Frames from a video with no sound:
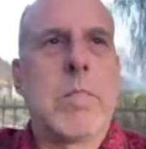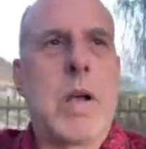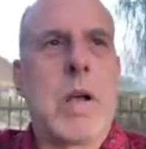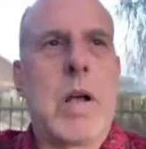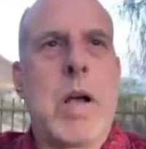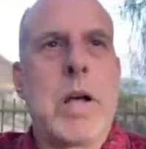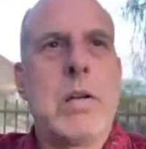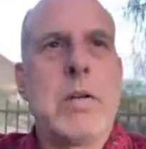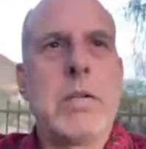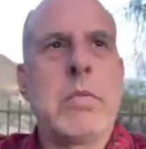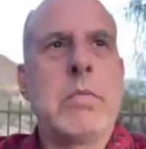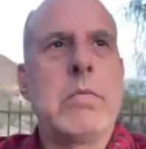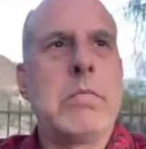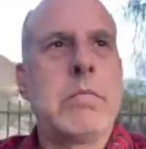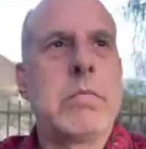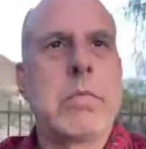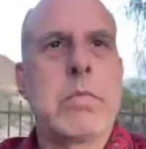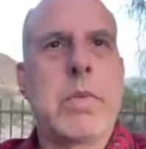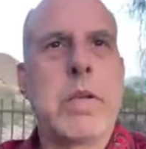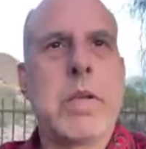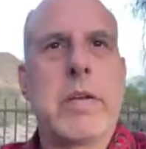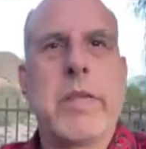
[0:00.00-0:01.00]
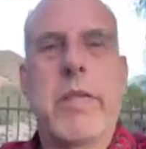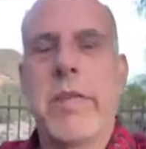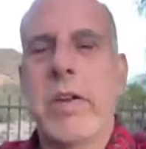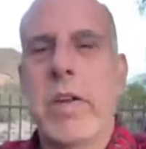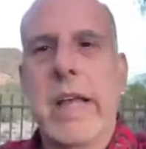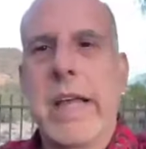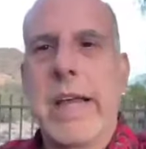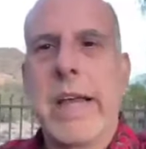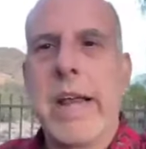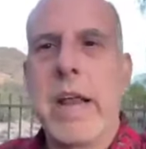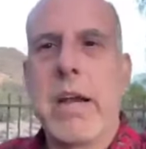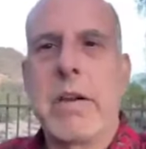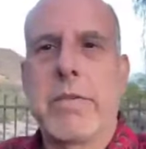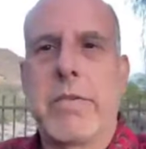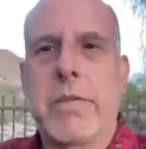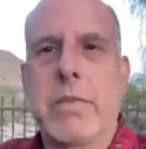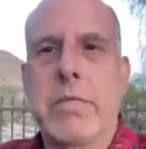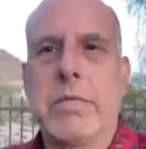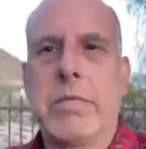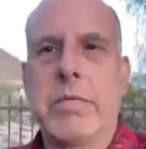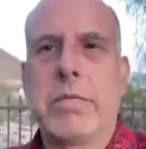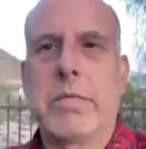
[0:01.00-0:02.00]
I don't know, giving an
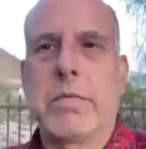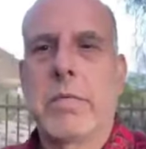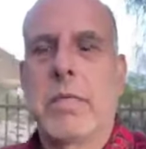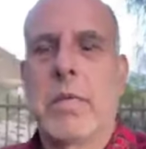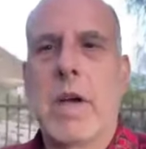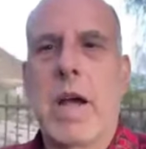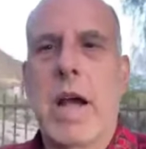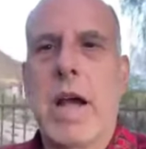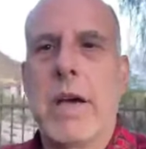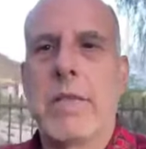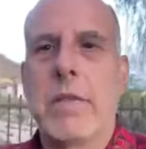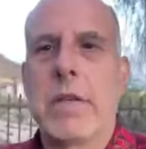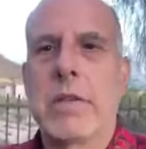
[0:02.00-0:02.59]
interview. I'm